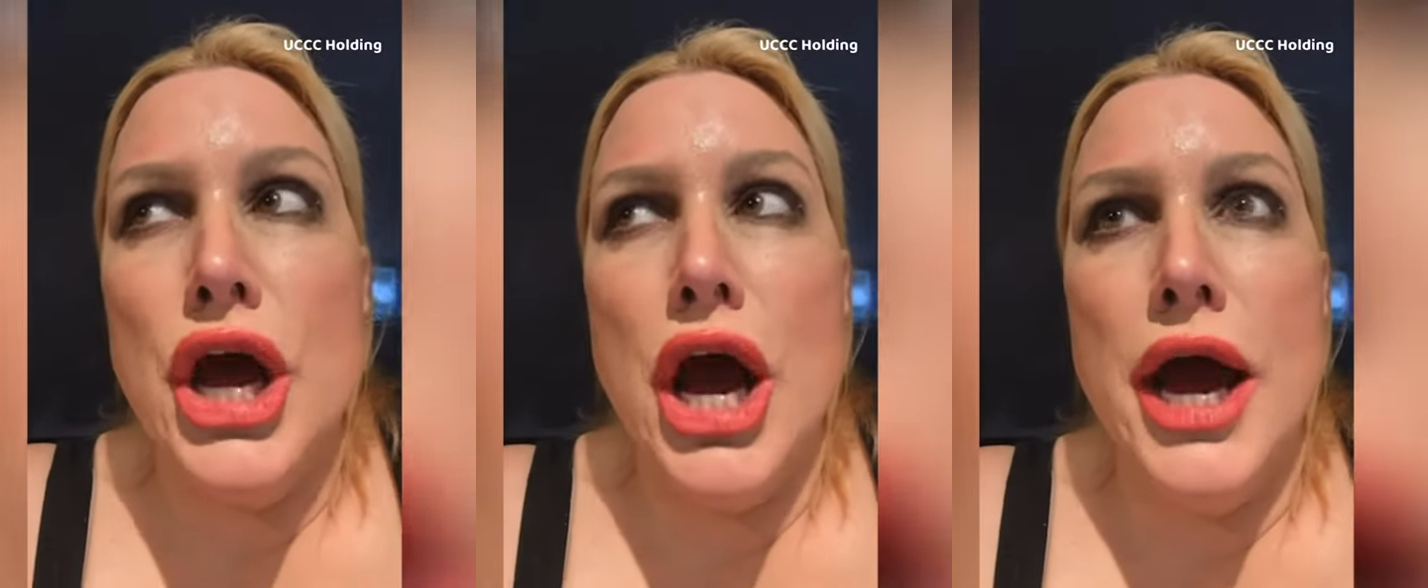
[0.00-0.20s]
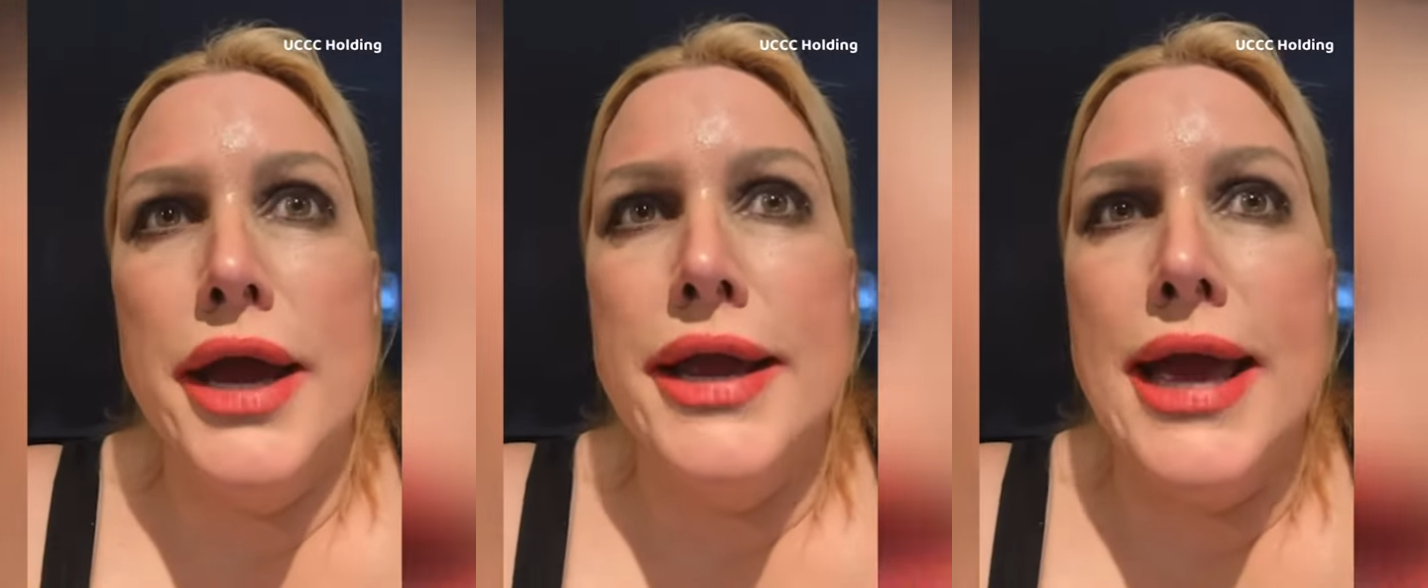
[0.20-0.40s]

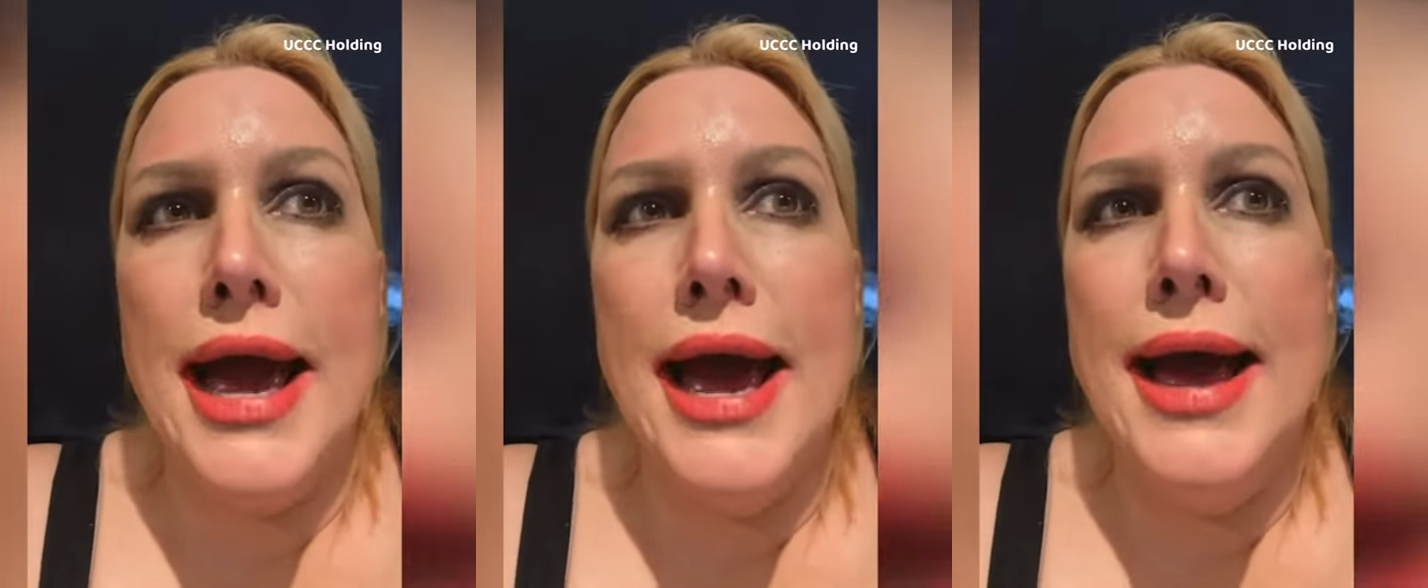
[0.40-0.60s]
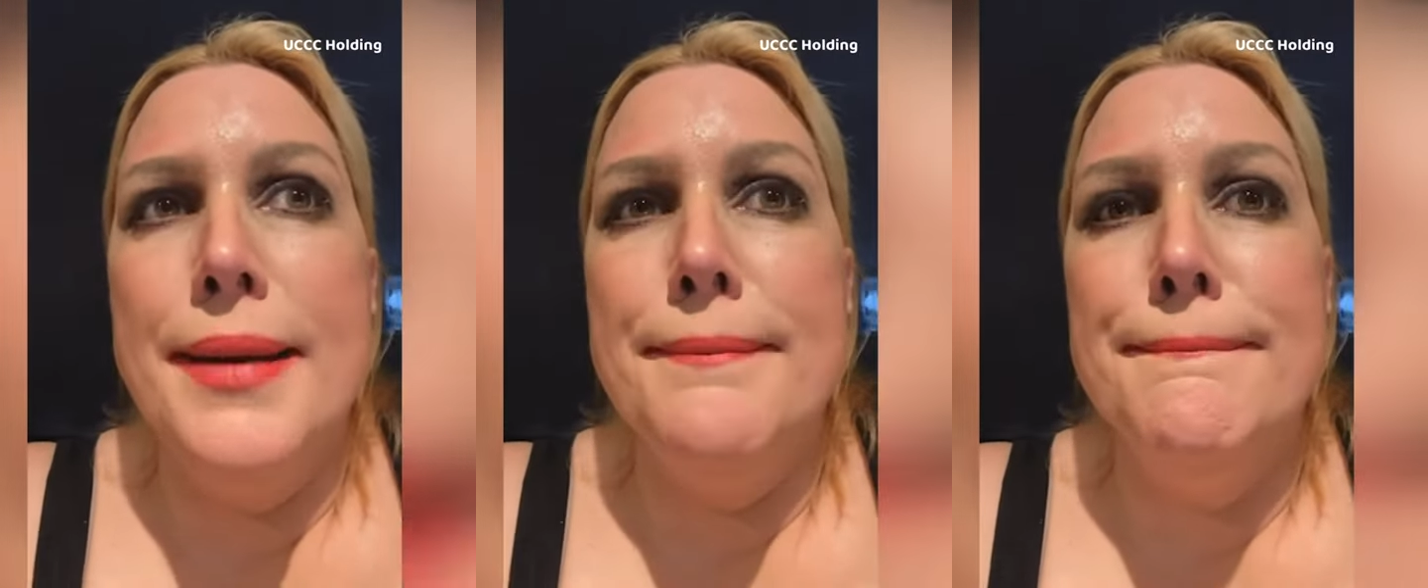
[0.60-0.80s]
I
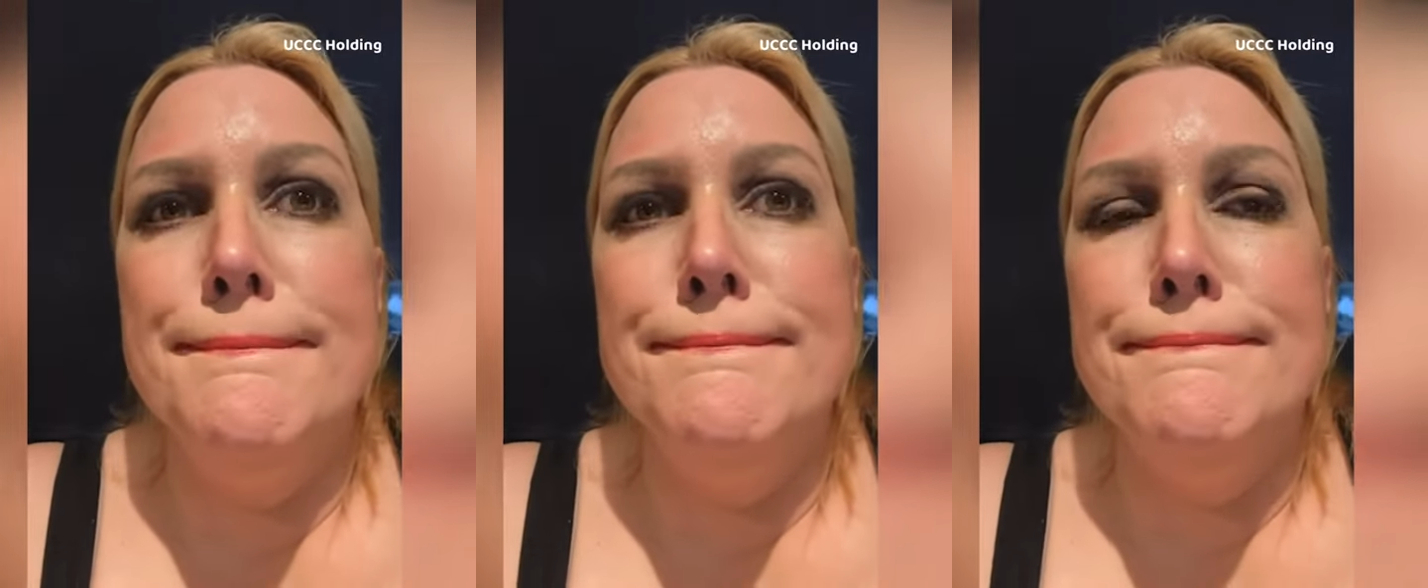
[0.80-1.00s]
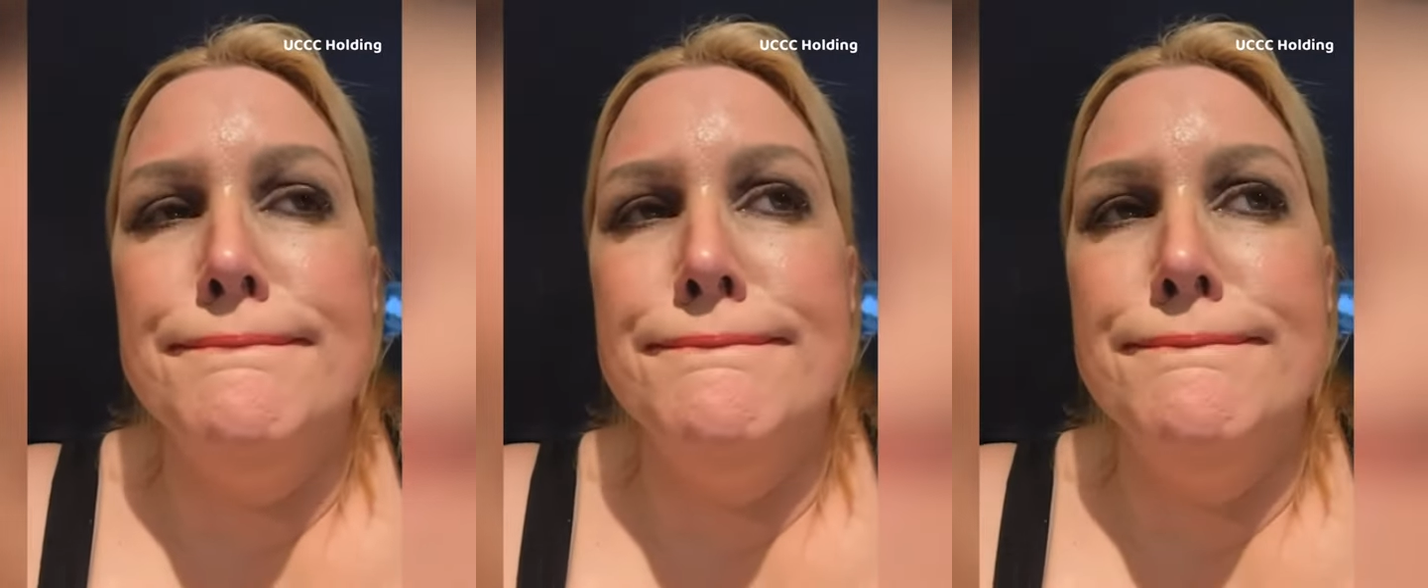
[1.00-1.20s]

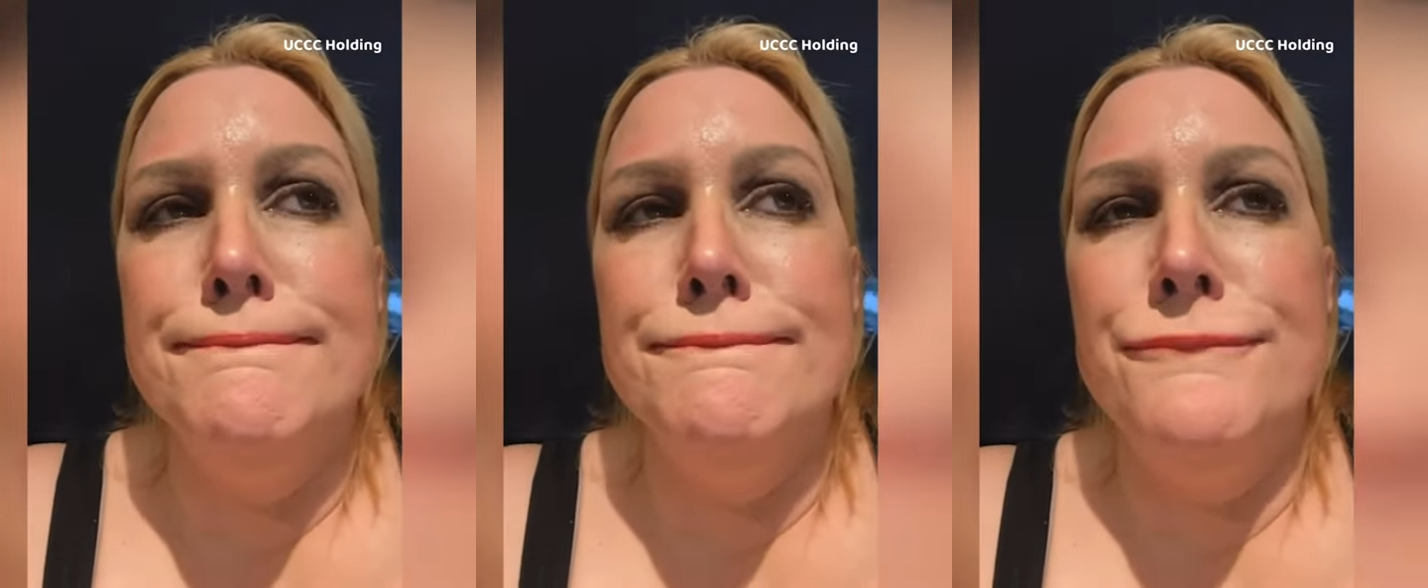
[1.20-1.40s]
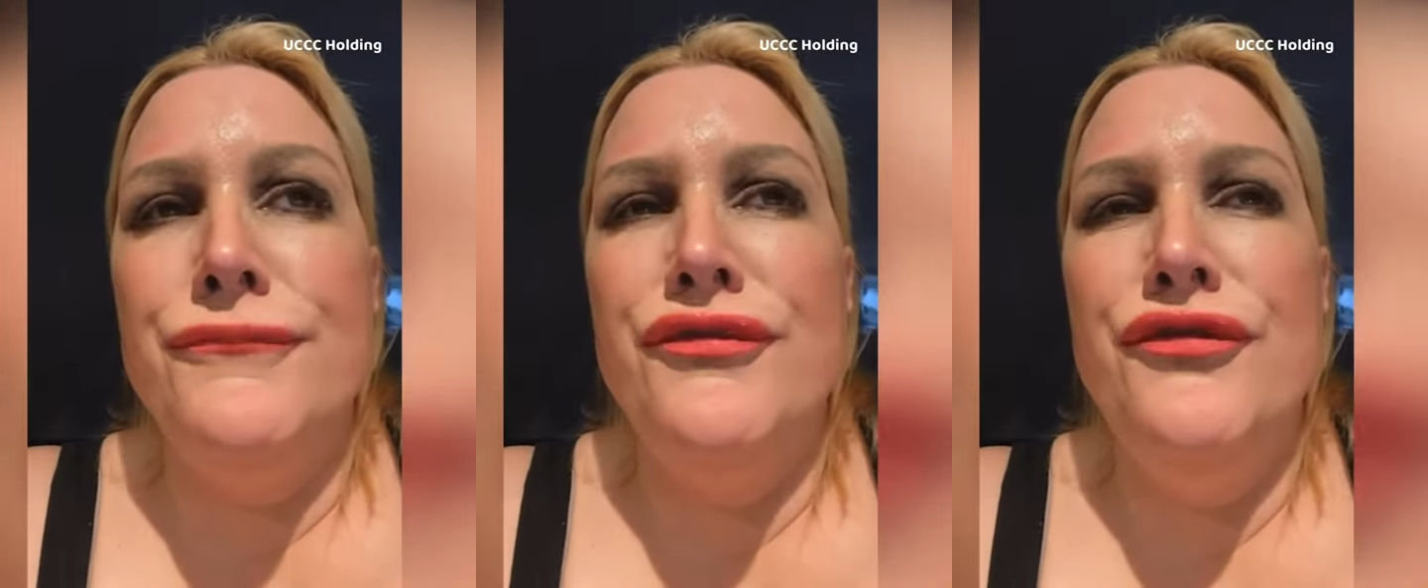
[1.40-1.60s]

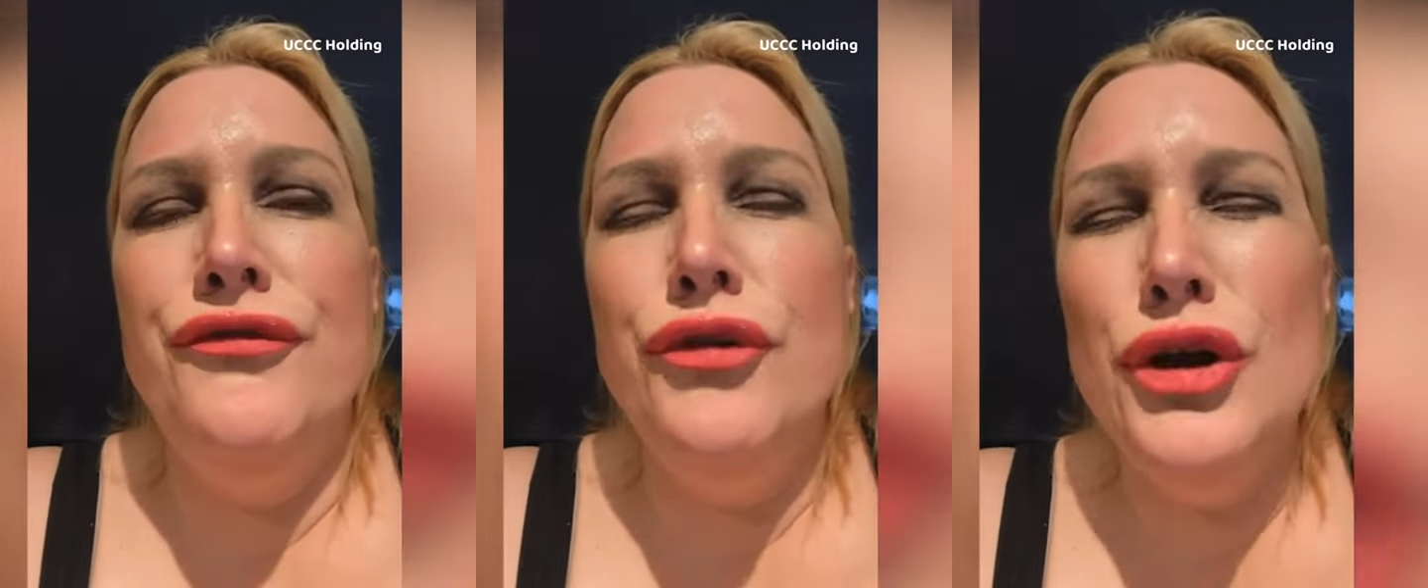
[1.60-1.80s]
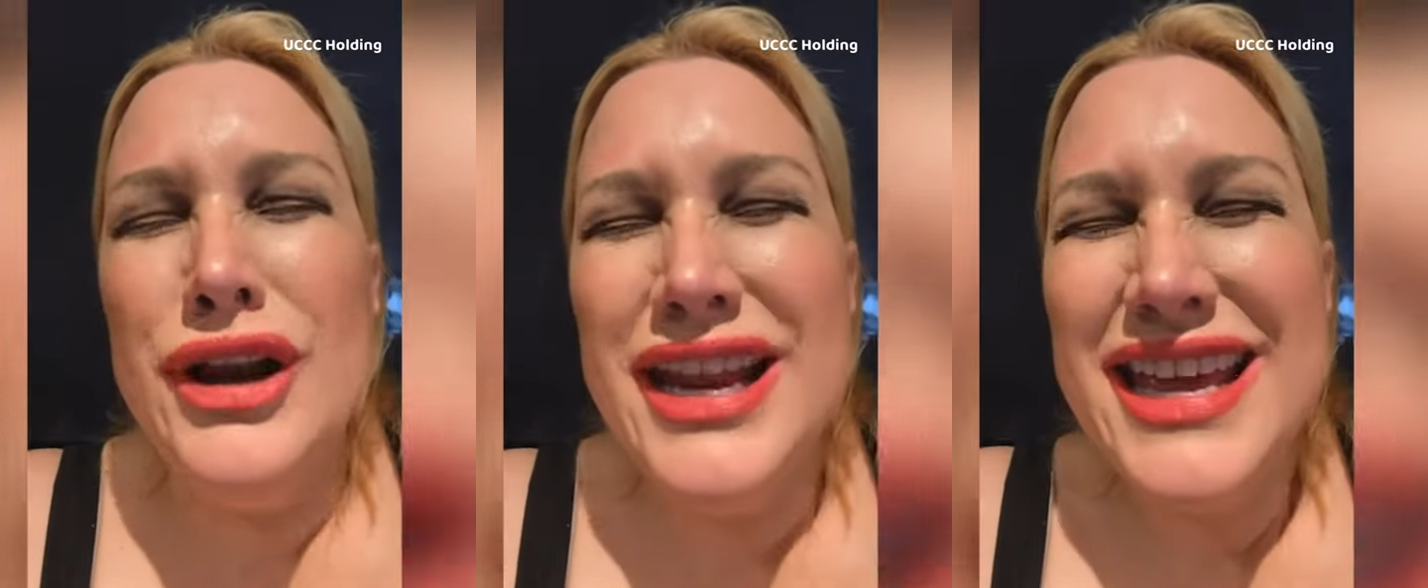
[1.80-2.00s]
am
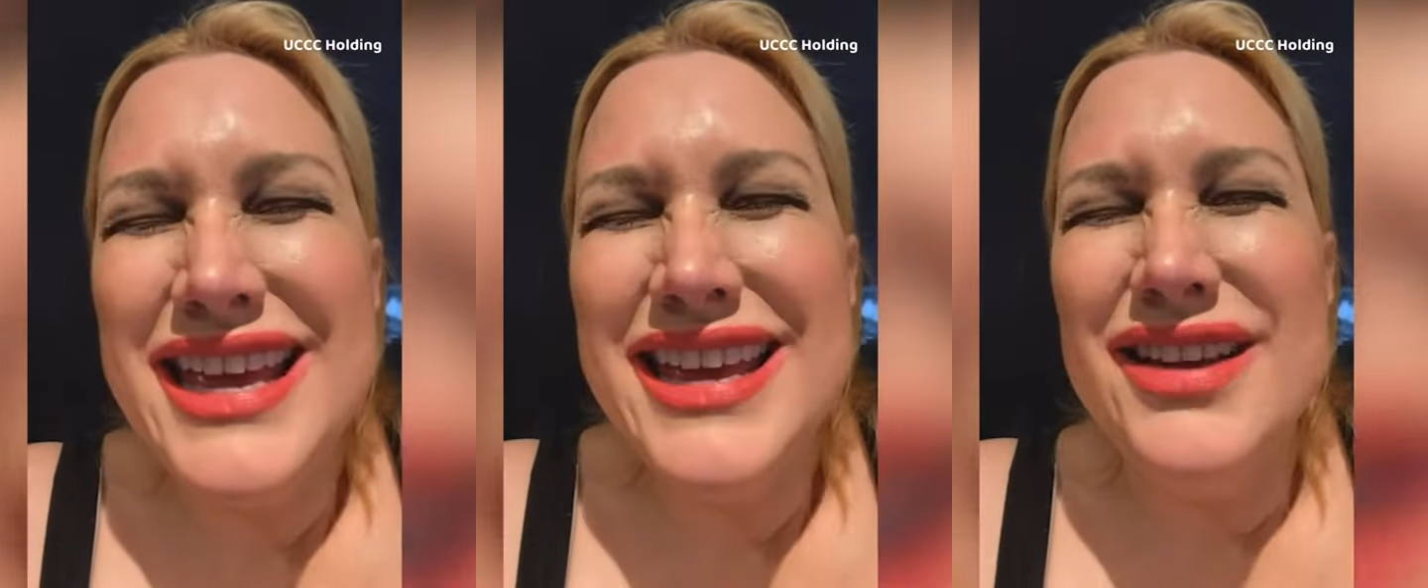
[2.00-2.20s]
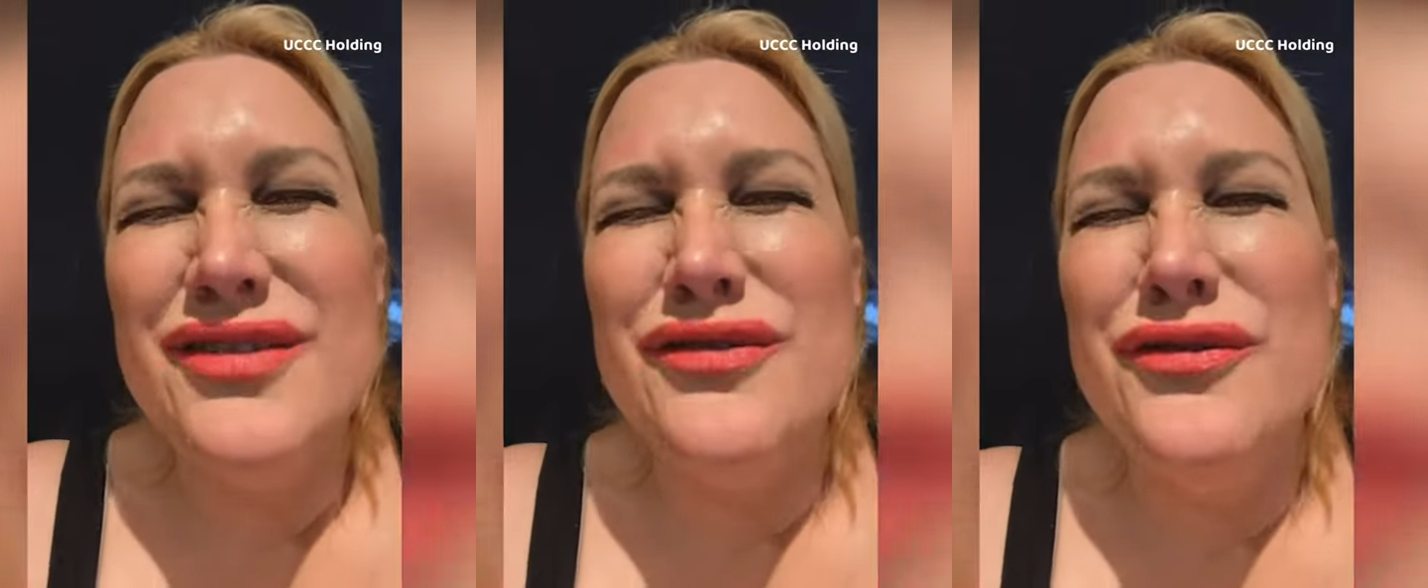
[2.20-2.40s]

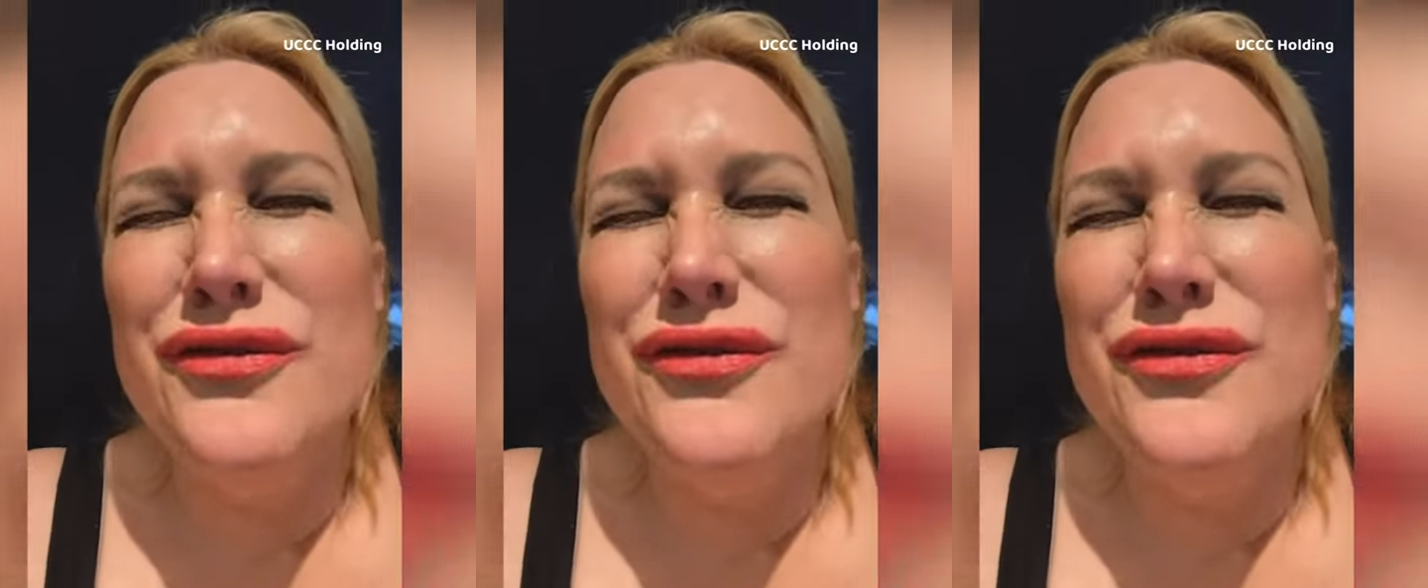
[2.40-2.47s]
fully,